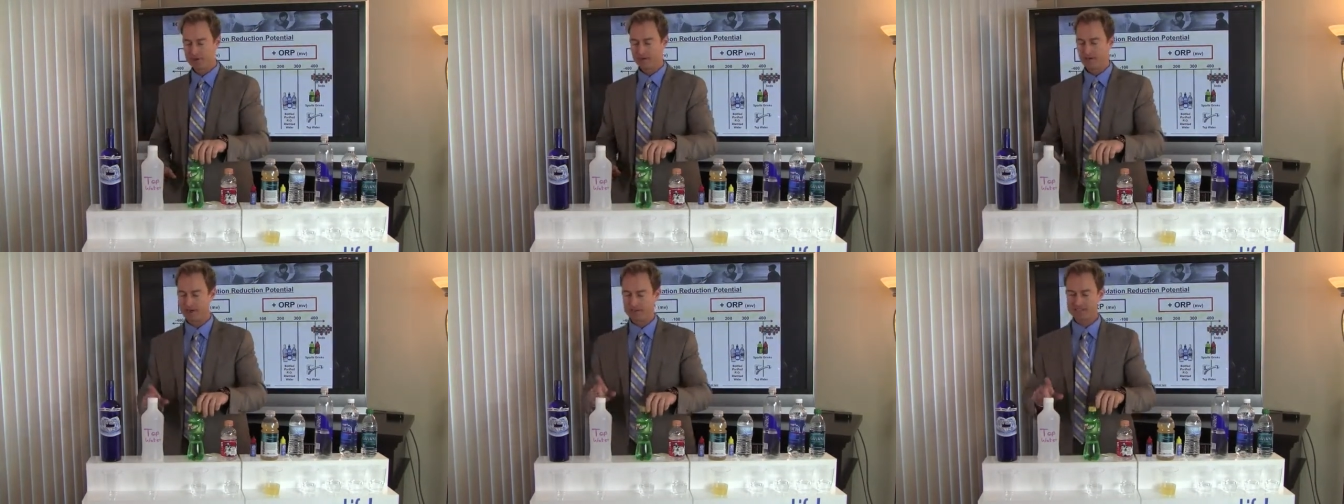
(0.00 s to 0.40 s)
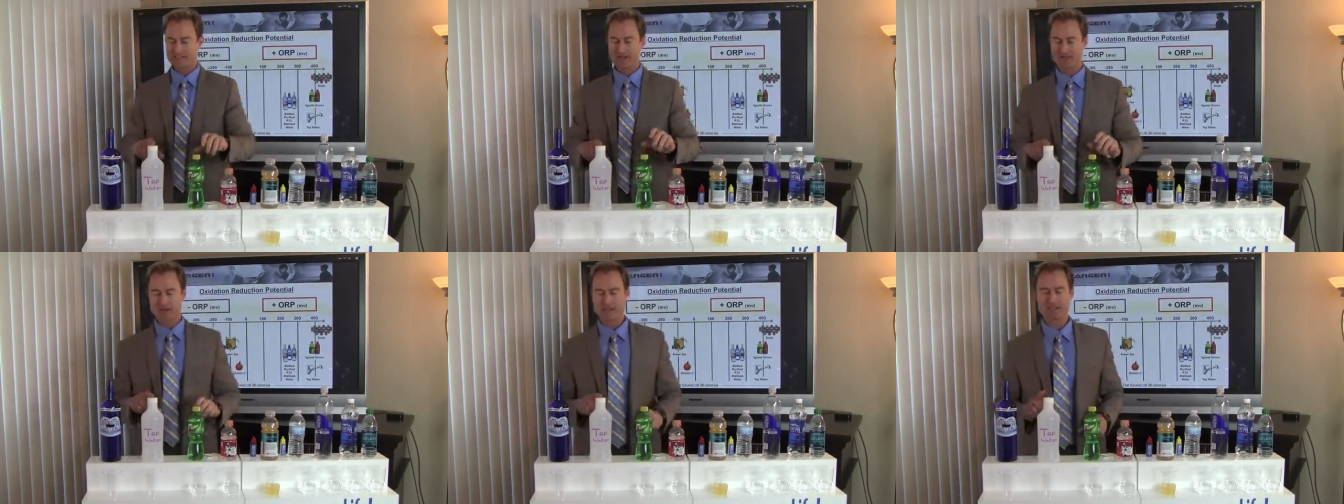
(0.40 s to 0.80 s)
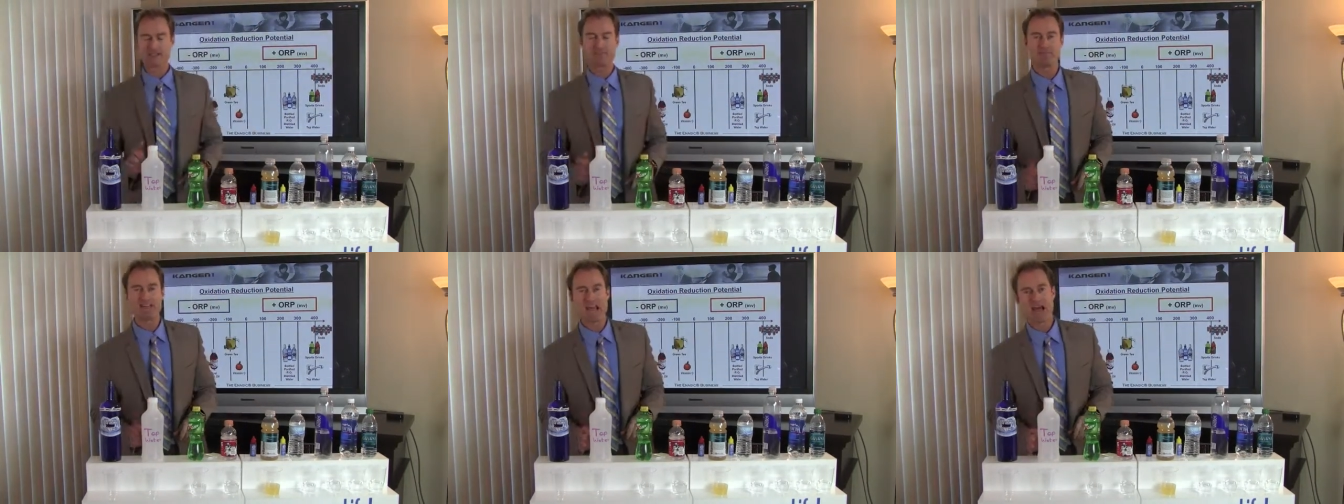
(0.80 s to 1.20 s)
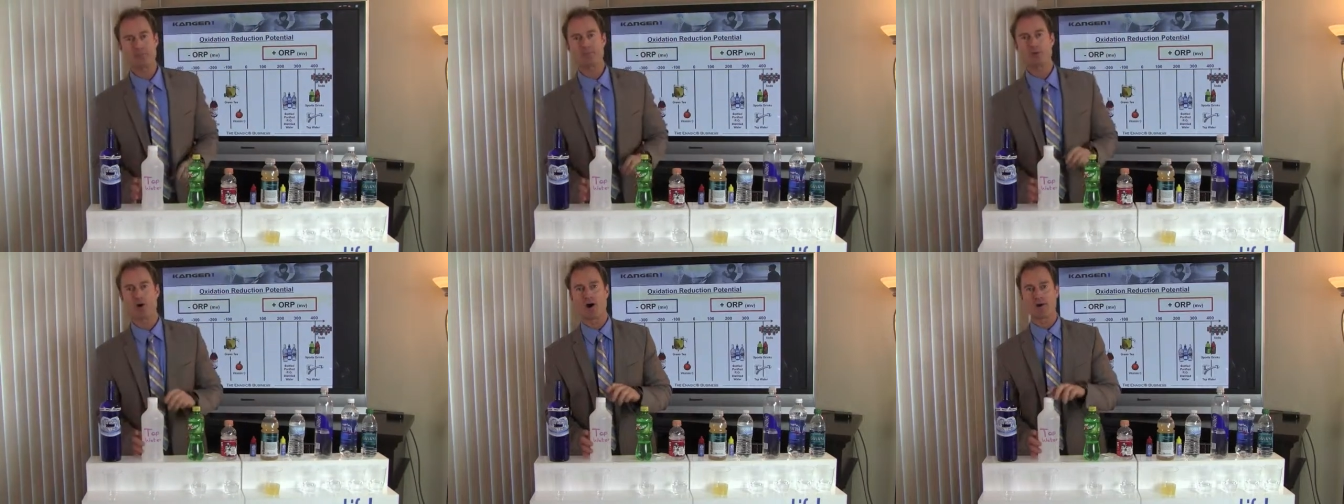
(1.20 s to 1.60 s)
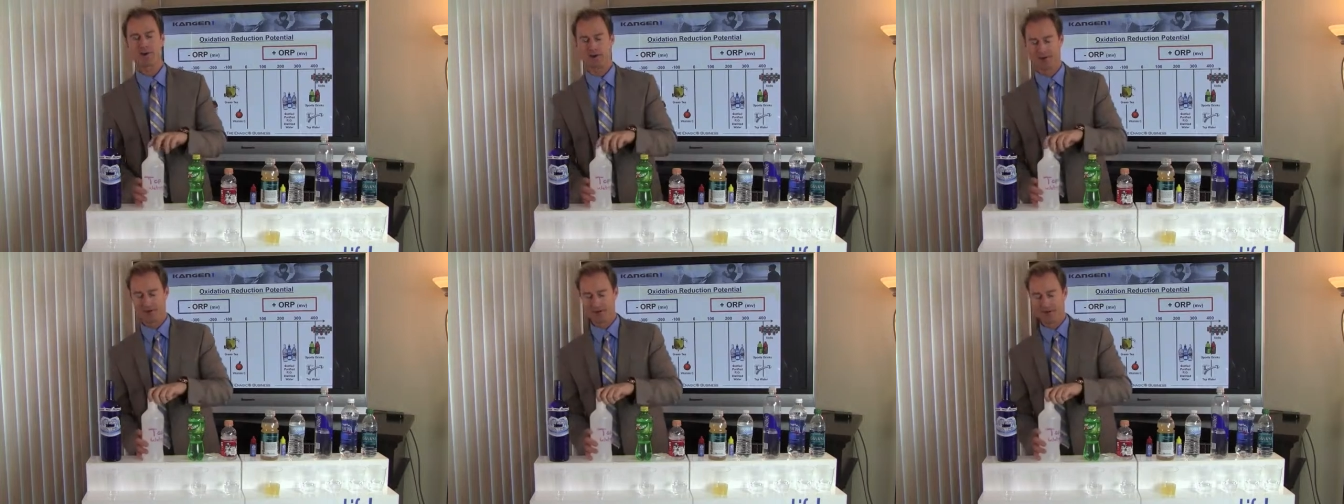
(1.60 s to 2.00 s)
Right next to that, we got some tap
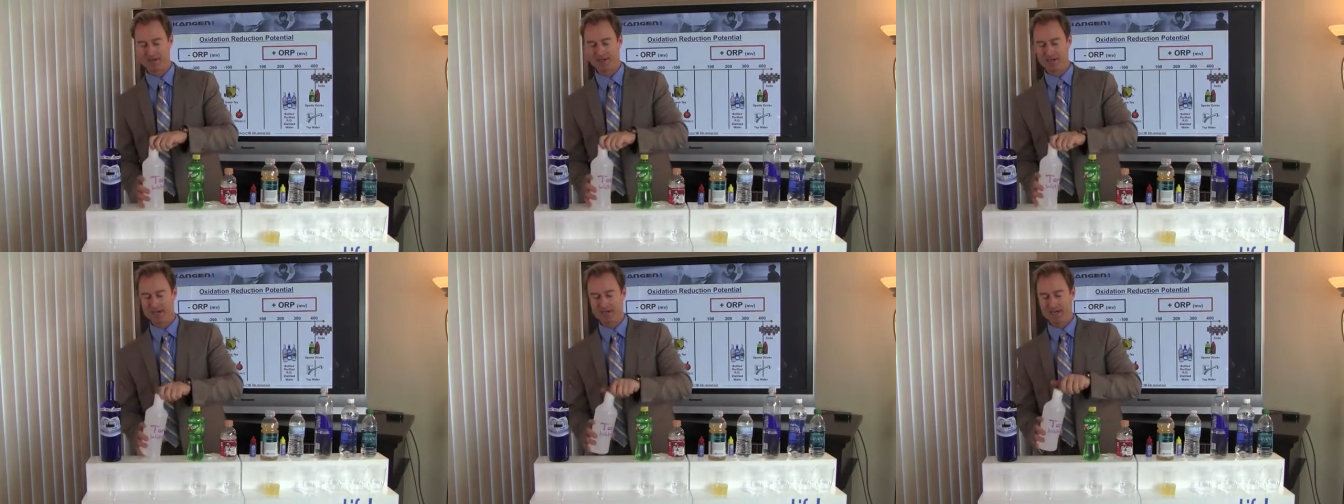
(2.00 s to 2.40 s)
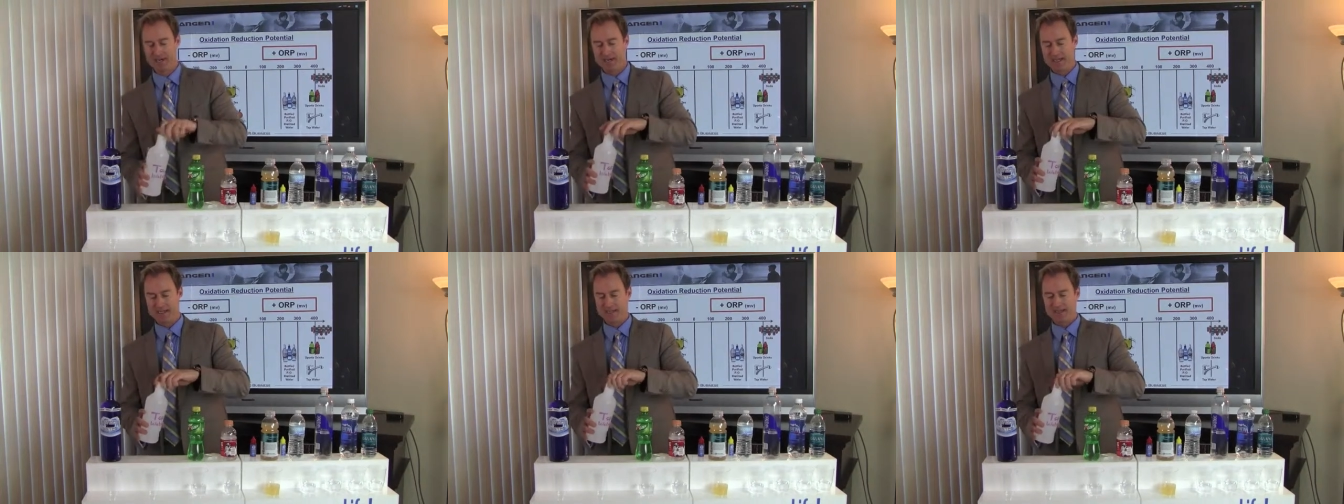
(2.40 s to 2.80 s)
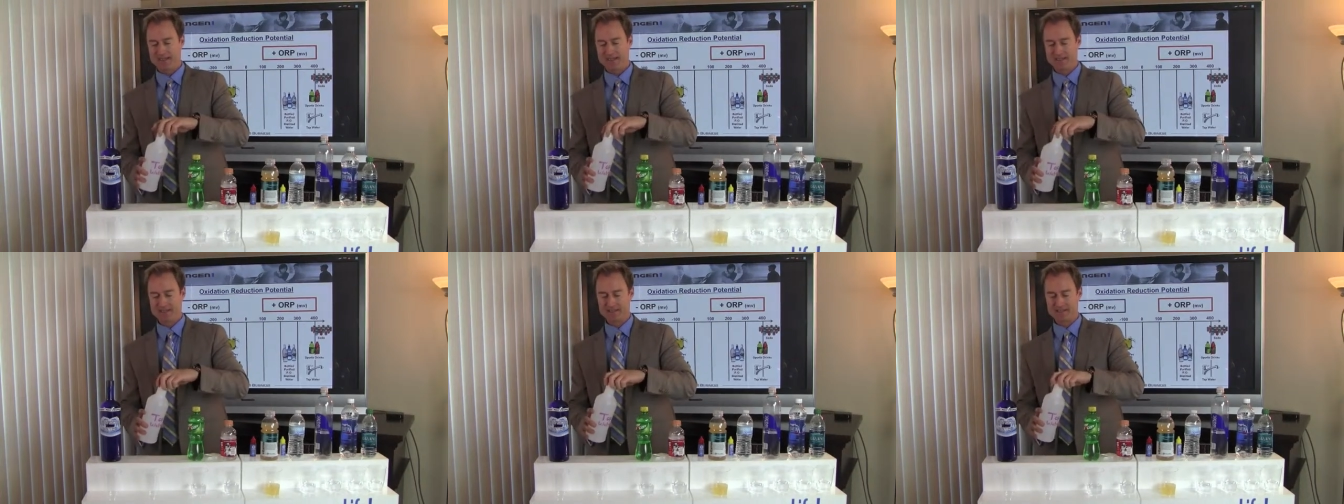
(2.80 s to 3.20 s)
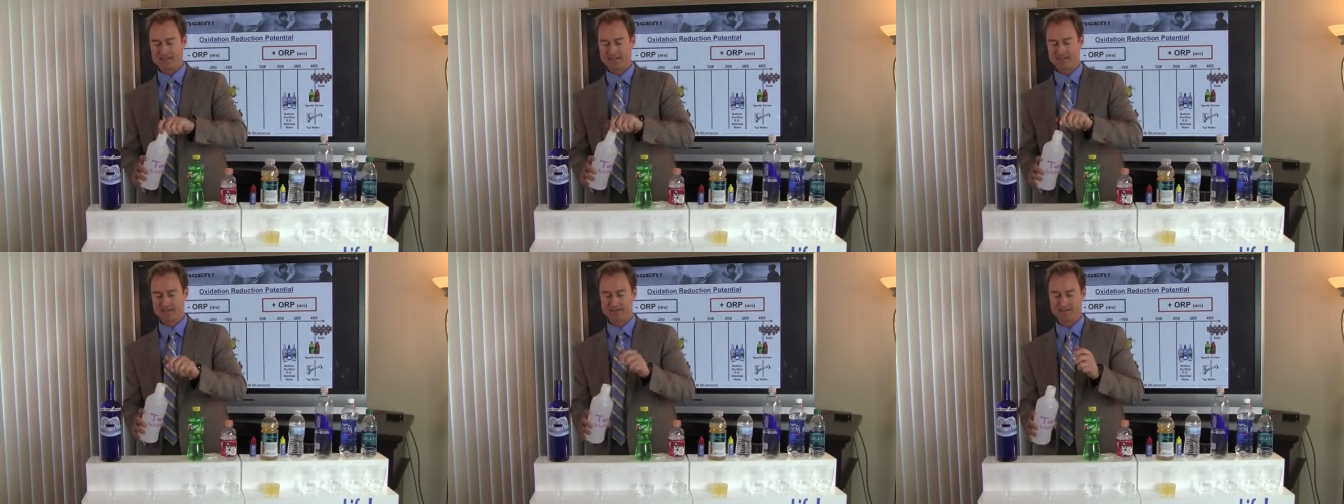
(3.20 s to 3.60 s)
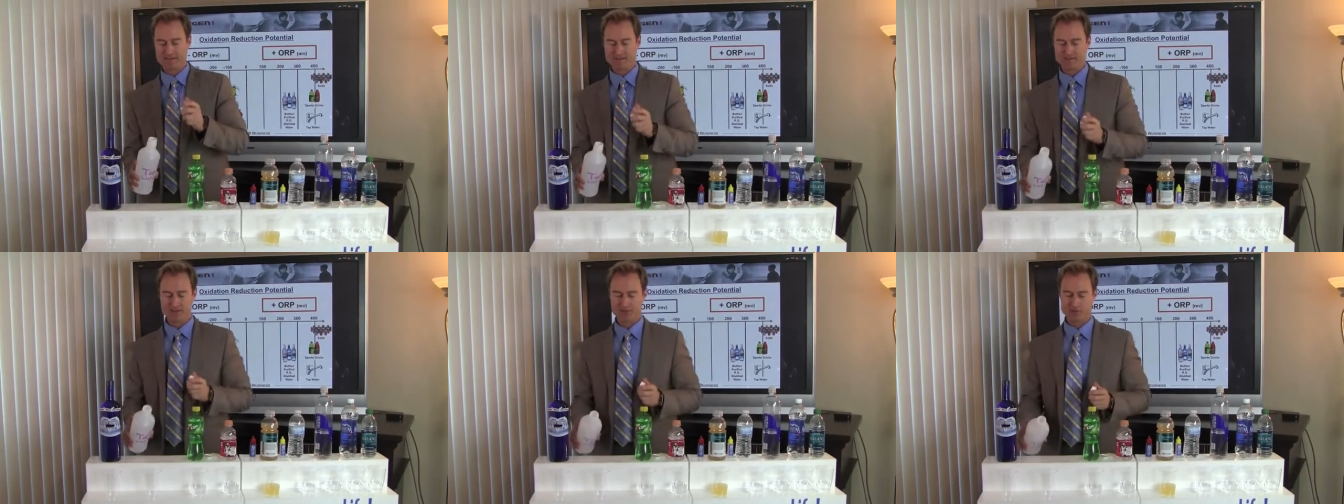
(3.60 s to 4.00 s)
water, and
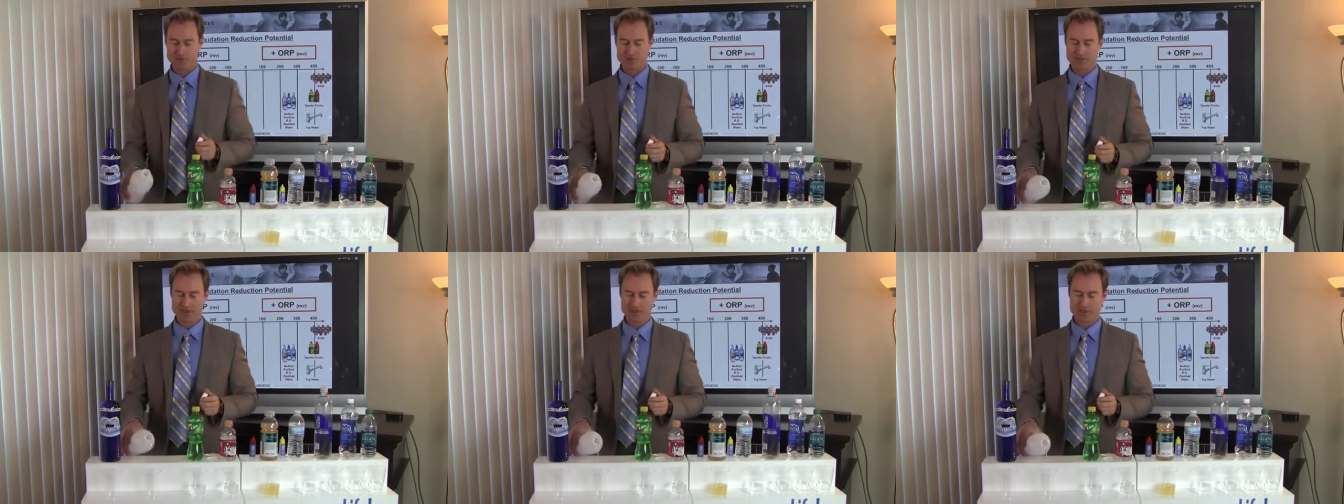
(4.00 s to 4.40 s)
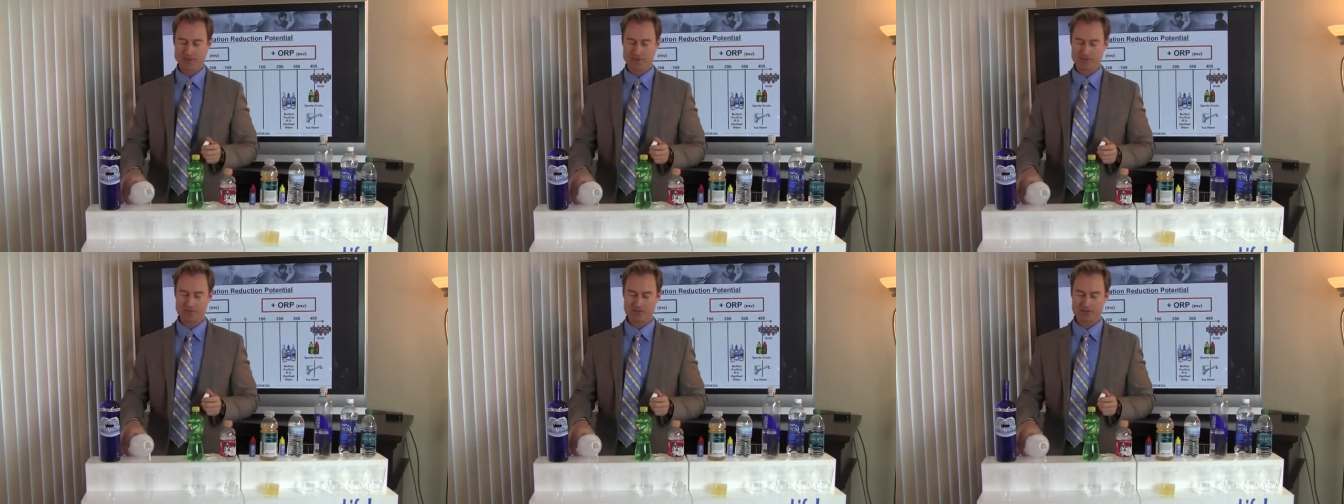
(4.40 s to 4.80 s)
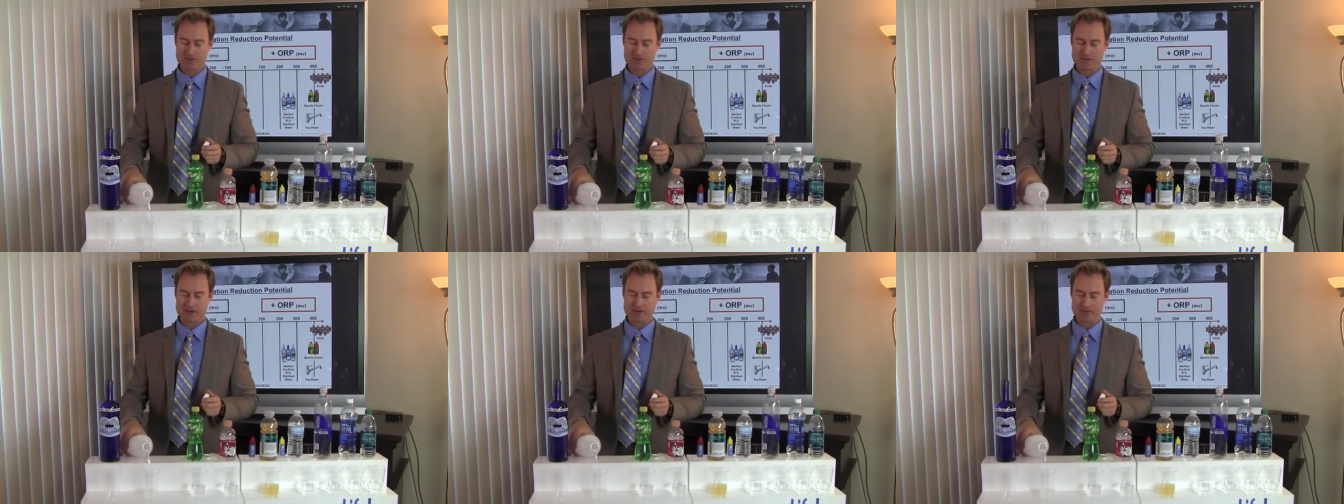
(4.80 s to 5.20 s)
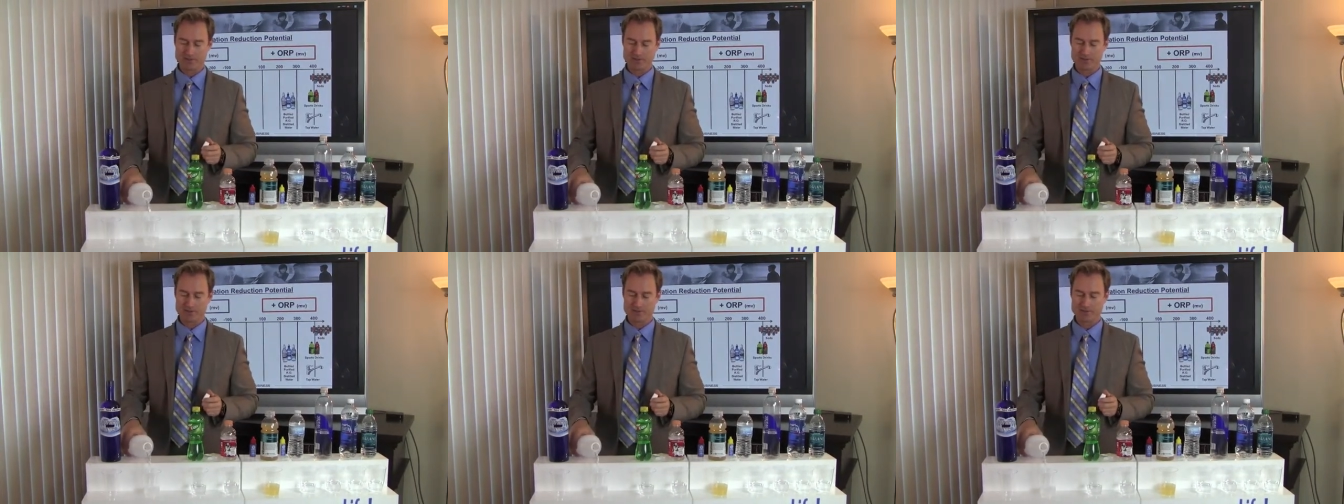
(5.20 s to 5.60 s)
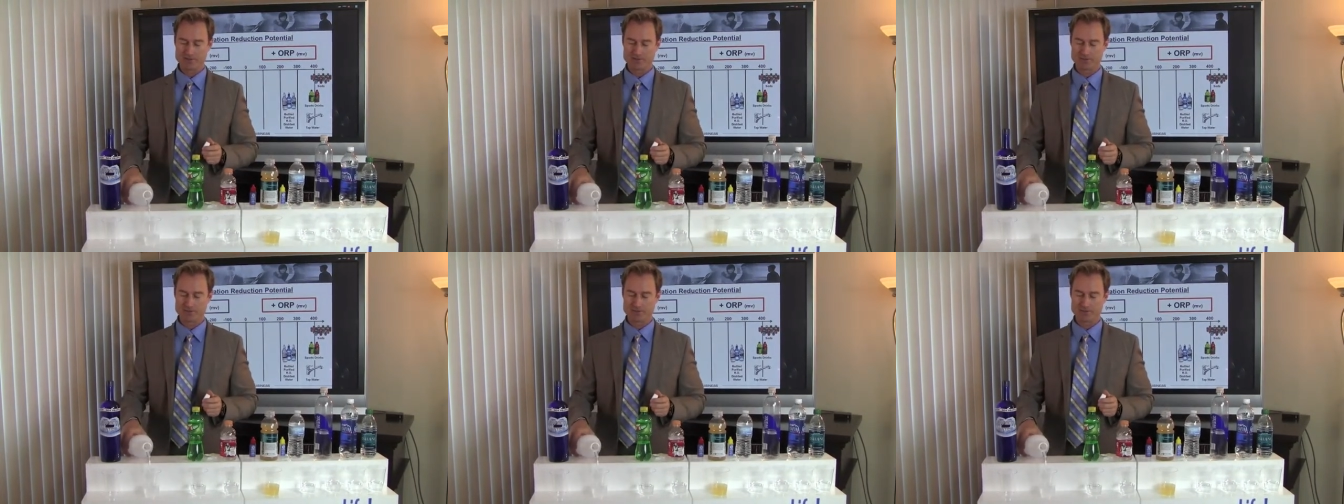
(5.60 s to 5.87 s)
this is Redondo Beach's finest.